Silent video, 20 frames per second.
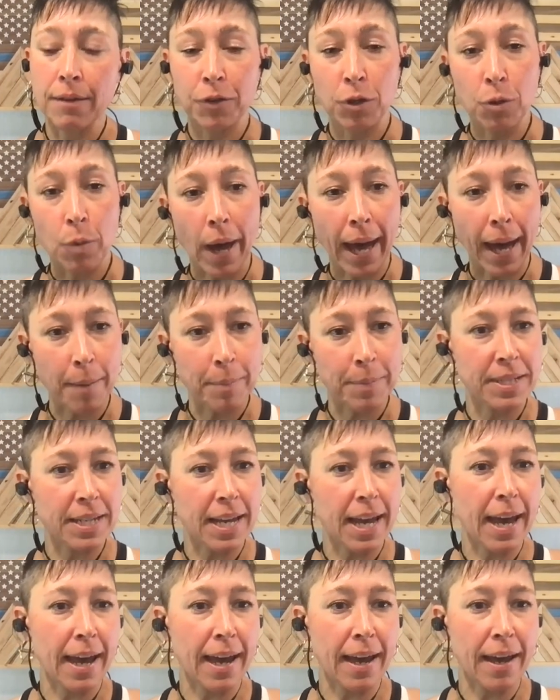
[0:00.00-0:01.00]
if you happen to
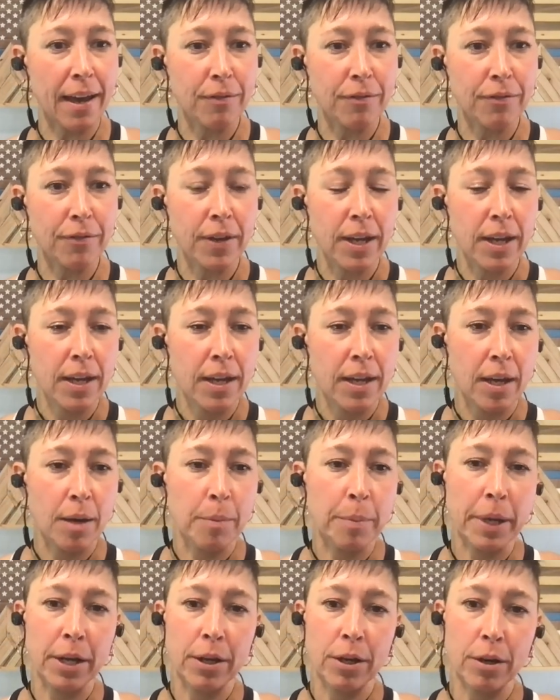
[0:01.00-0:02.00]
have
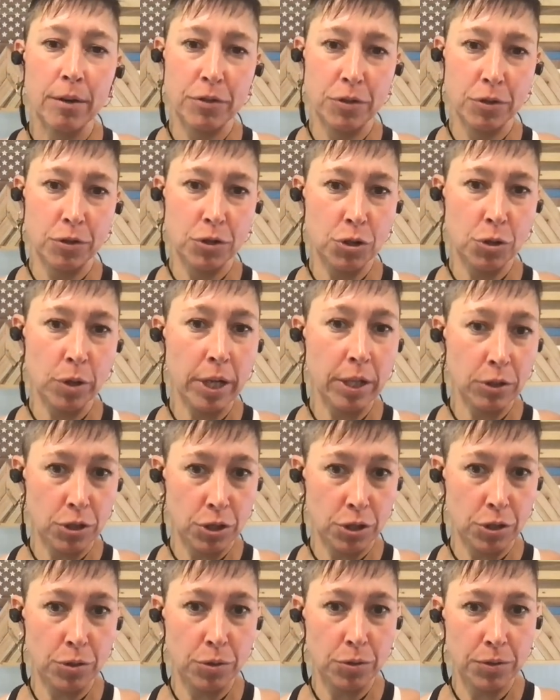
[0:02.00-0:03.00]
a pair of trail
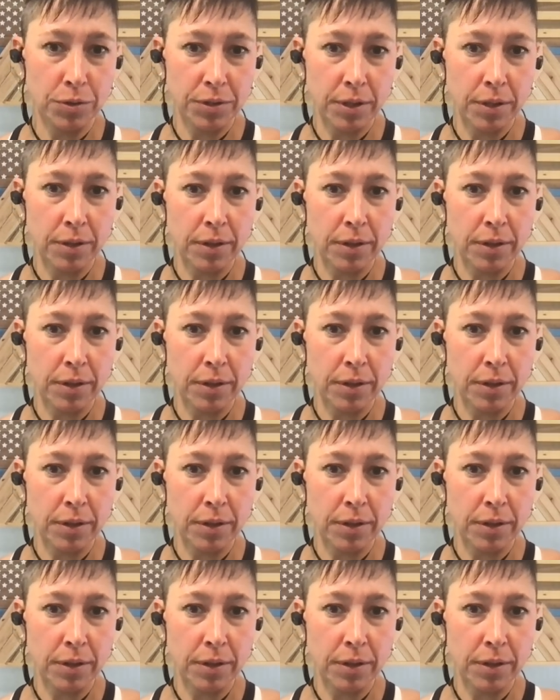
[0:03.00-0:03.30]
shoes,